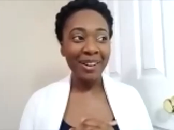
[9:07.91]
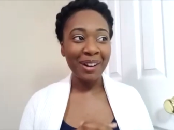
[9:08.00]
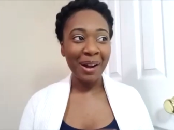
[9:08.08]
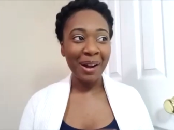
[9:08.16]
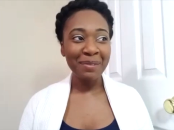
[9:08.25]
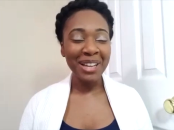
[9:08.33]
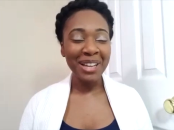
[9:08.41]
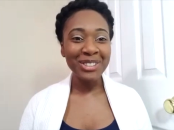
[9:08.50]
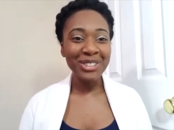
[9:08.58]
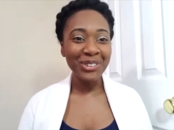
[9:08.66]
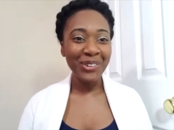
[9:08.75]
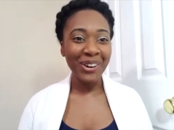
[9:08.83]
I'm not
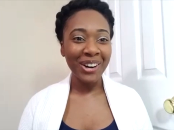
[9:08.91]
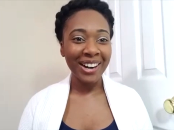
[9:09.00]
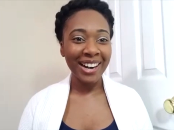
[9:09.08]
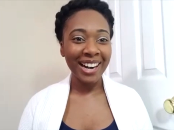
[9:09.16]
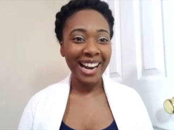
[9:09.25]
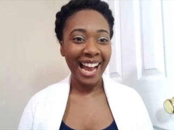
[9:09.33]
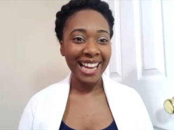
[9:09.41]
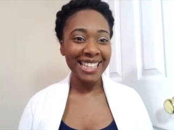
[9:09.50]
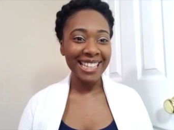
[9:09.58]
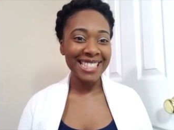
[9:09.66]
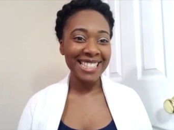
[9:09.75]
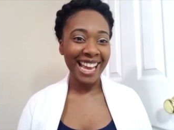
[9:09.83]
sure. I can
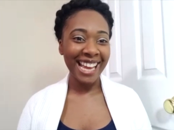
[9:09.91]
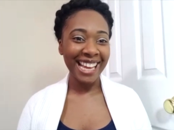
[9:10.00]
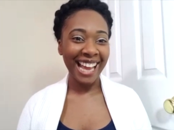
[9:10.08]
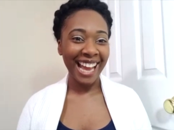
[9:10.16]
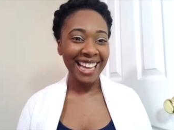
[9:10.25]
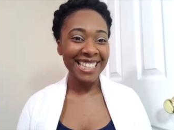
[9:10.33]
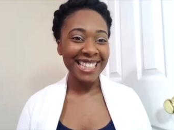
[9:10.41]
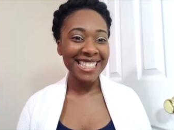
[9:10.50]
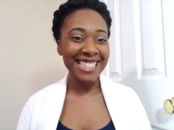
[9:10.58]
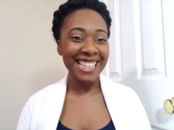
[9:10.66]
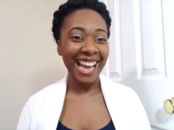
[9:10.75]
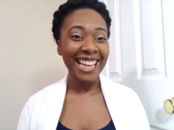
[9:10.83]
say it. I
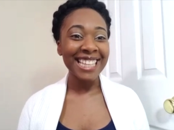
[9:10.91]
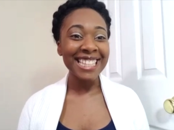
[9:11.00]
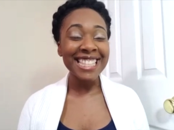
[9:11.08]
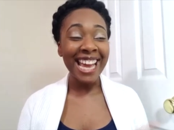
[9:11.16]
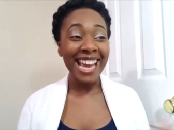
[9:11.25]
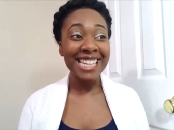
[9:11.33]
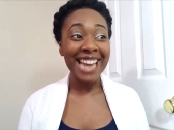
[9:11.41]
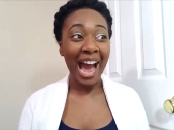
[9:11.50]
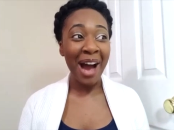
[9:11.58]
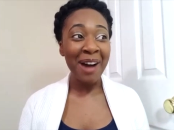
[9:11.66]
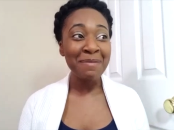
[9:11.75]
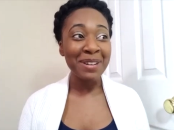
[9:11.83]
can I can say it
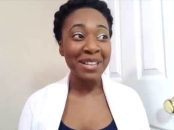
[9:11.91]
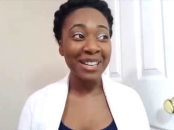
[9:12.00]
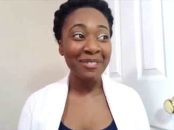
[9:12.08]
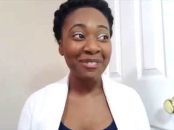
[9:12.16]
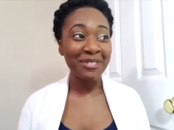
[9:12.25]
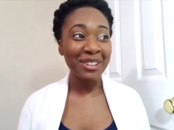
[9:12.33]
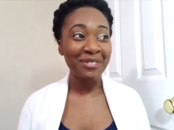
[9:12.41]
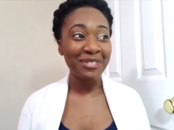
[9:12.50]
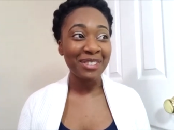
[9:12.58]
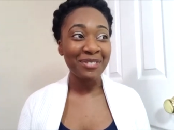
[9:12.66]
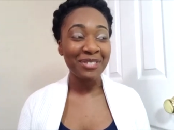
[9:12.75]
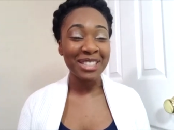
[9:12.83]
now, but if if
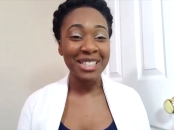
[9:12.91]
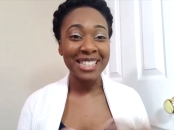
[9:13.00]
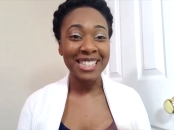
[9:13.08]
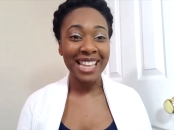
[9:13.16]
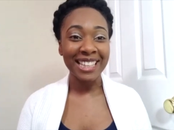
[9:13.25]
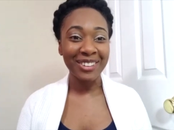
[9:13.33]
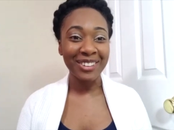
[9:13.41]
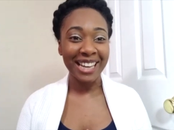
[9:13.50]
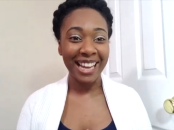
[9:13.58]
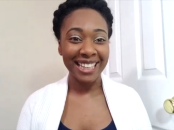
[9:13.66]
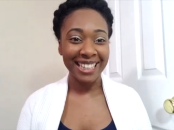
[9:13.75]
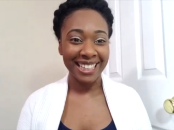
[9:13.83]
if it's that you can
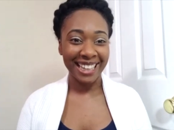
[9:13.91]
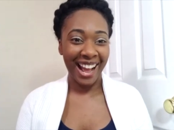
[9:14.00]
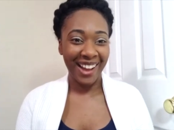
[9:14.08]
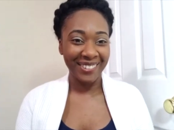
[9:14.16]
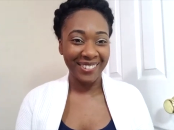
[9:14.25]
edit it out.